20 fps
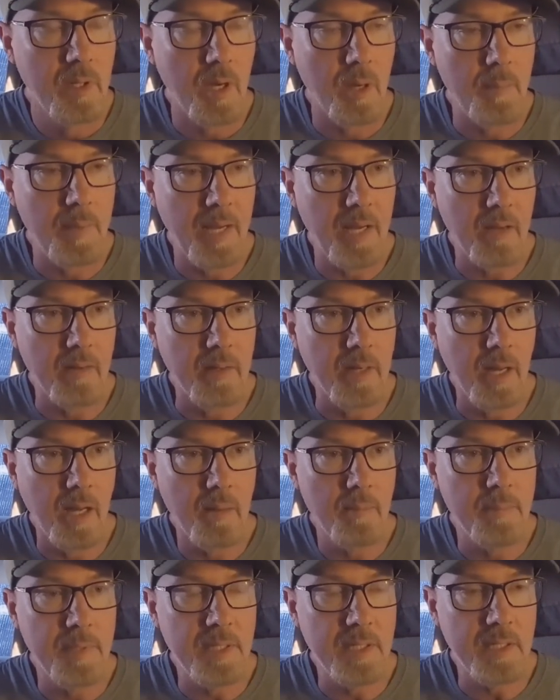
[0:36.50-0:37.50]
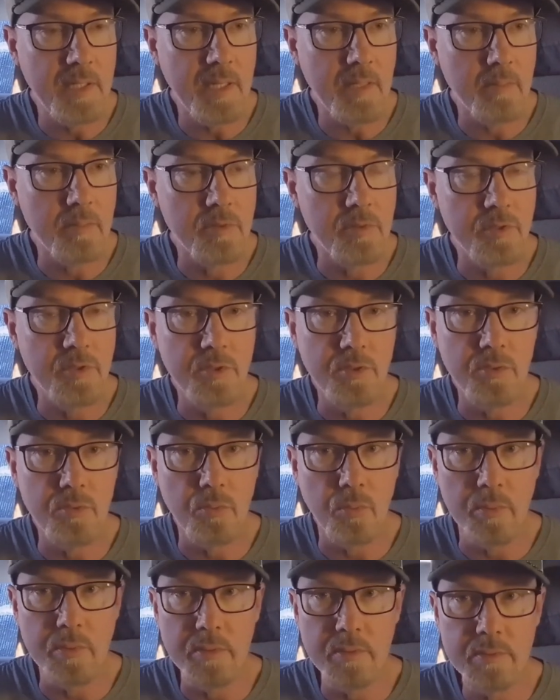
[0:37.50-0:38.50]
about not being able to do
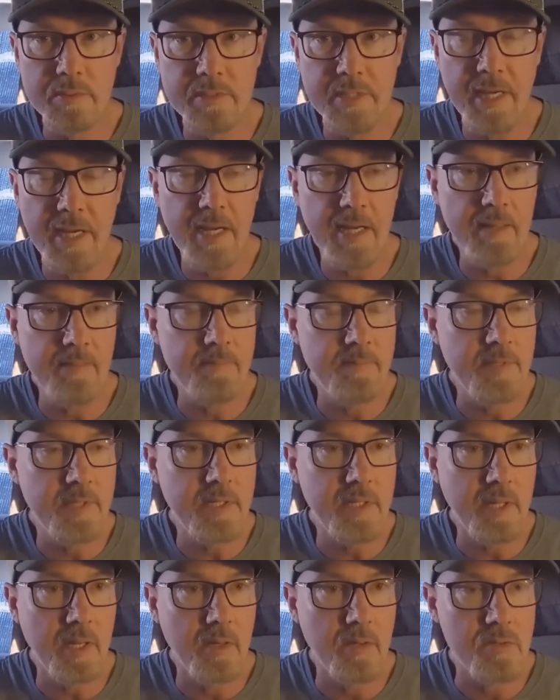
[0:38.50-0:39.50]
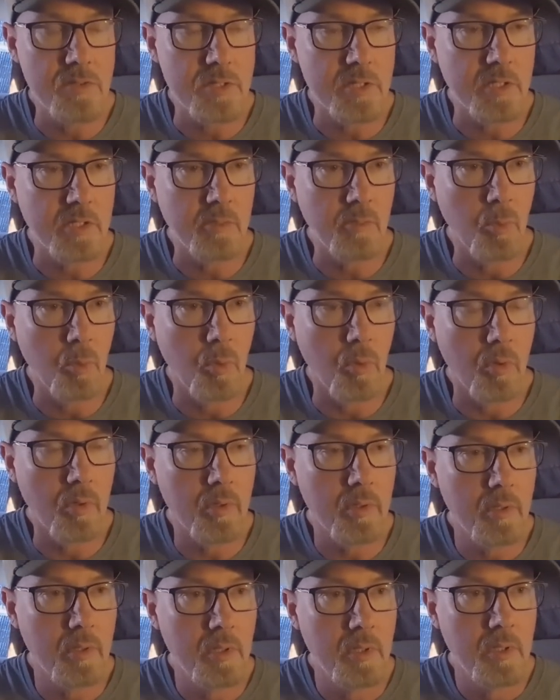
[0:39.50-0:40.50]
real-time videos anymore
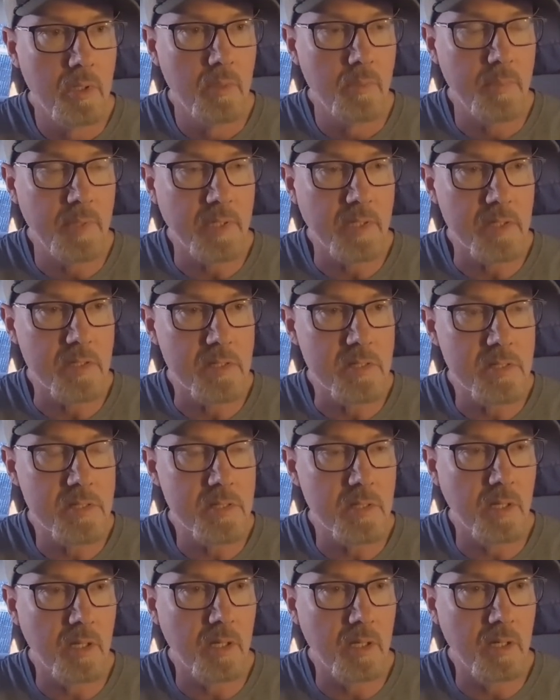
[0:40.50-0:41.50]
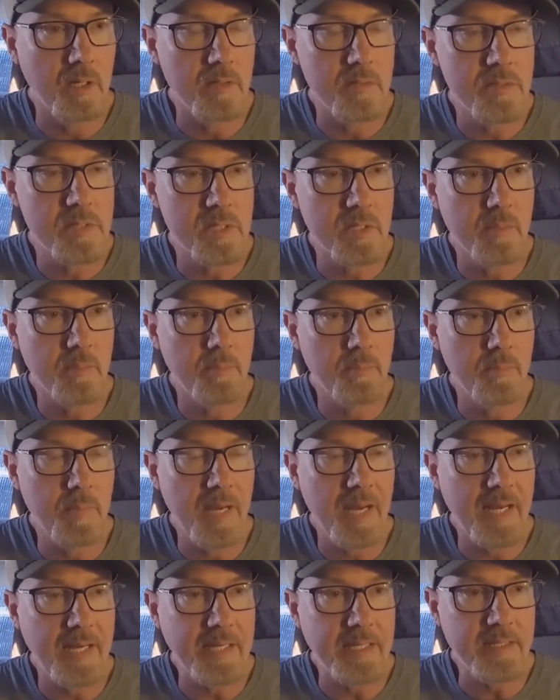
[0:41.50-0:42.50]
because uh,
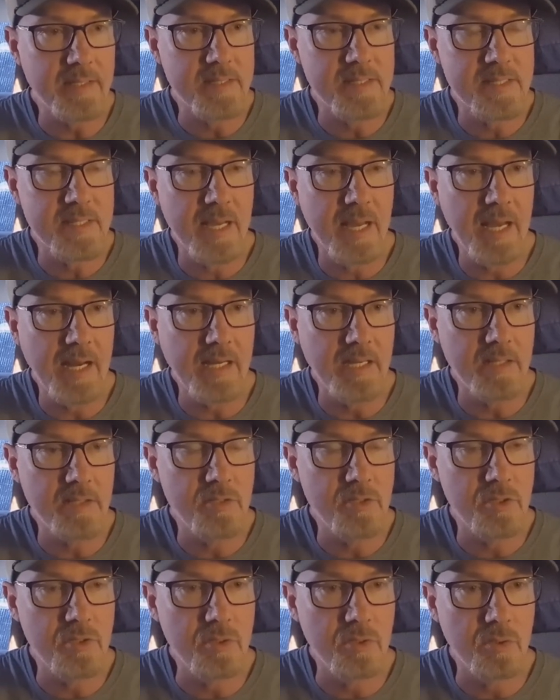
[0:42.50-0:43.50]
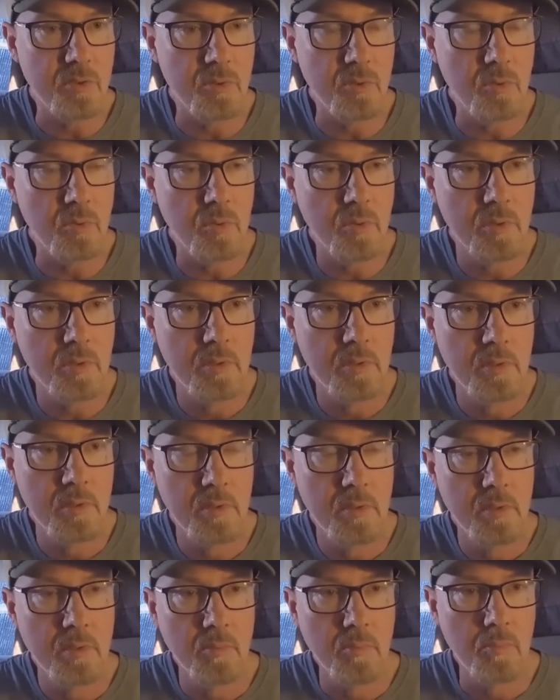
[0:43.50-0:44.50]
somebody decided to
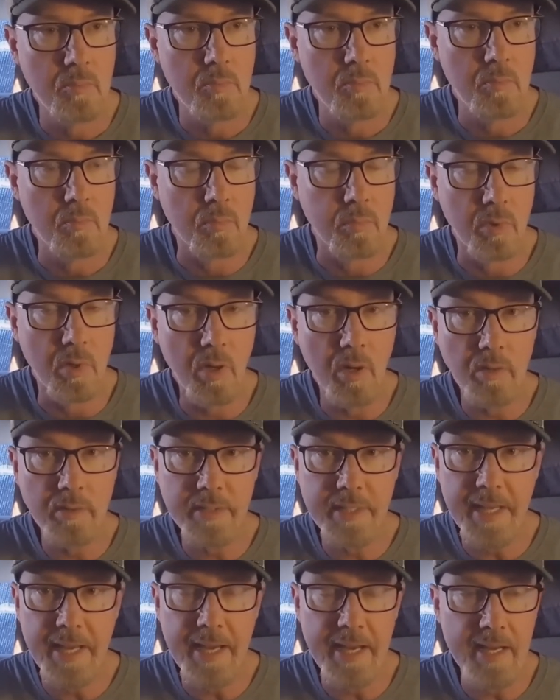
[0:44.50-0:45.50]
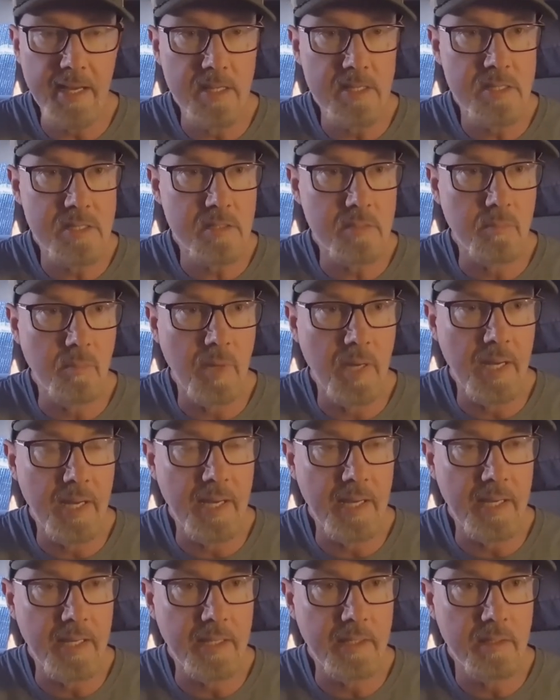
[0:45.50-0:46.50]
broadcast
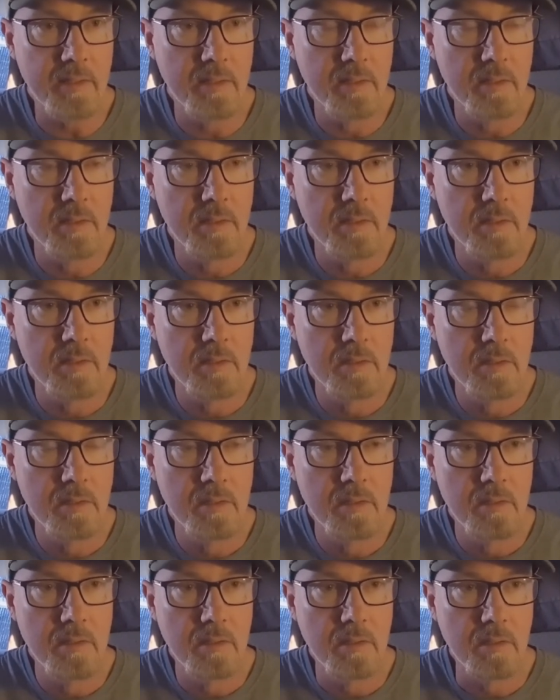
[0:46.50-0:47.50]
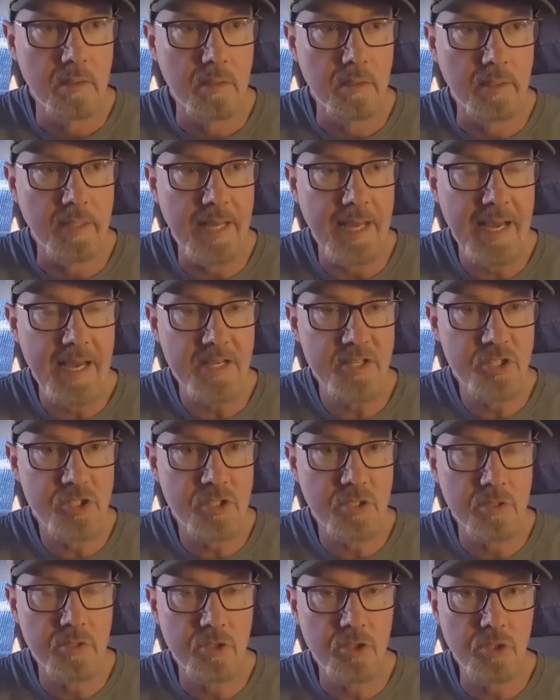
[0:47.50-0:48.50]
my
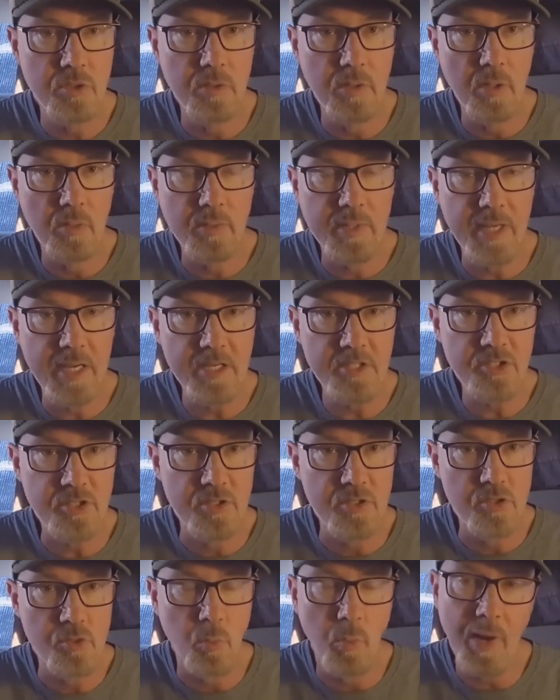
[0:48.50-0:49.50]
last two locations.